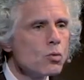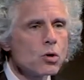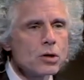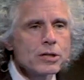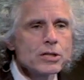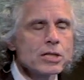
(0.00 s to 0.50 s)

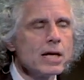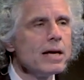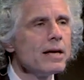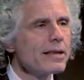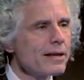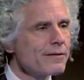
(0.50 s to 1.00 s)
wars
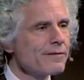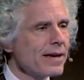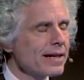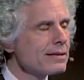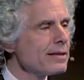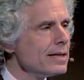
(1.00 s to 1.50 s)
that
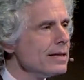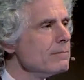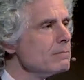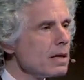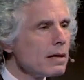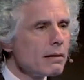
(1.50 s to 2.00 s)
affect the
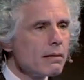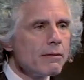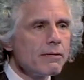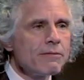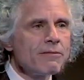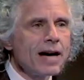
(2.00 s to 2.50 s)

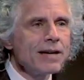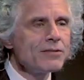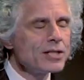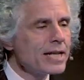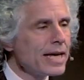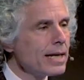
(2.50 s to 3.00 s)
5
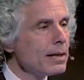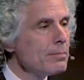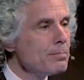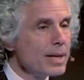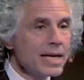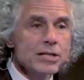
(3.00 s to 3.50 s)
to
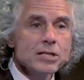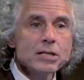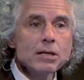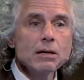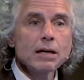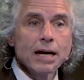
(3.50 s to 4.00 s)
10
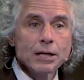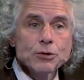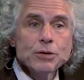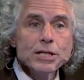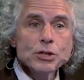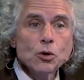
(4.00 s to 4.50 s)
biggest
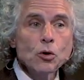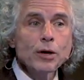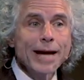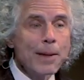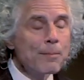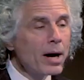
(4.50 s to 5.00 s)
countries or
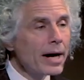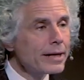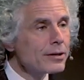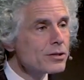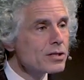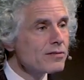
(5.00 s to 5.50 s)

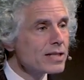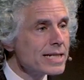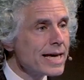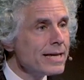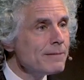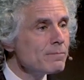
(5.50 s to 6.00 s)
empires of the
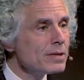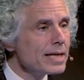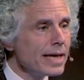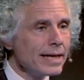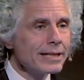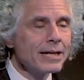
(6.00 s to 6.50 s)
day, the
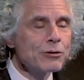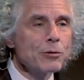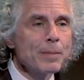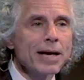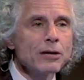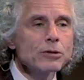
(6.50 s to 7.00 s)

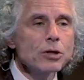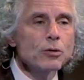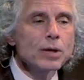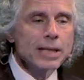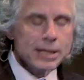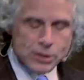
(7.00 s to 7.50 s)
800-pound
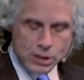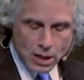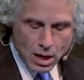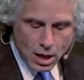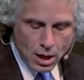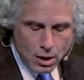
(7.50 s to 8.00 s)
gorillas,
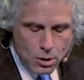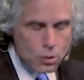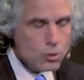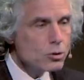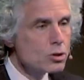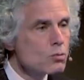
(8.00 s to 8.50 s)

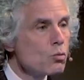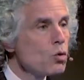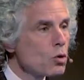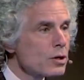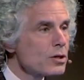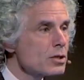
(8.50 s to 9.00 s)
whose
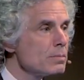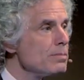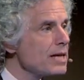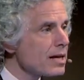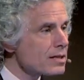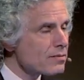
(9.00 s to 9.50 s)
wars,
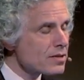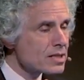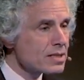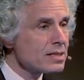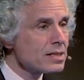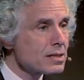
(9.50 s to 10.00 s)
because of the
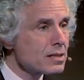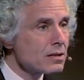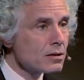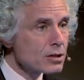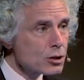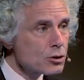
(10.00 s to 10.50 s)

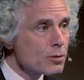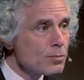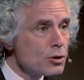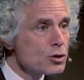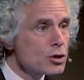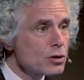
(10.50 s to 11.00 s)
statistical
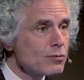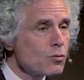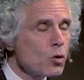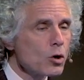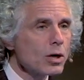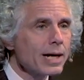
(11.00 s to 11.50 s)
distribution of
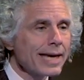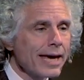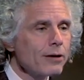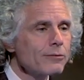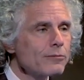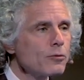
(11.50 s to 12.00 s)
war,
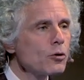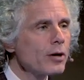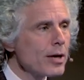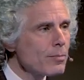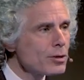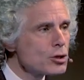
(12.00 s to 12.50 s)
account for
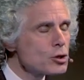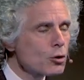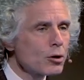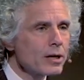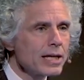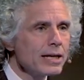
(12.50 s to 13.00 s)
a
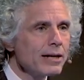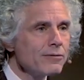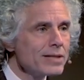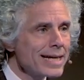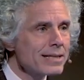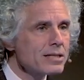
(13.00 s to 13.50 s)
majority of
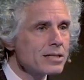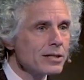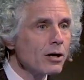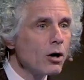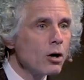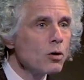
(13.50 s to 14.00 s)
deaths in
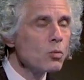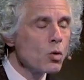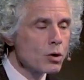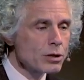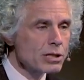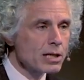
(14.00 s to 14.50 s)
all
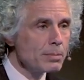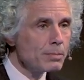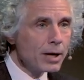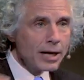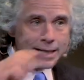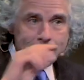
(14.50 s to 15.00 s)
wars
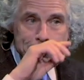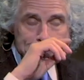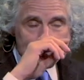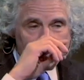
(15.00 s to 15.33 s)
combined,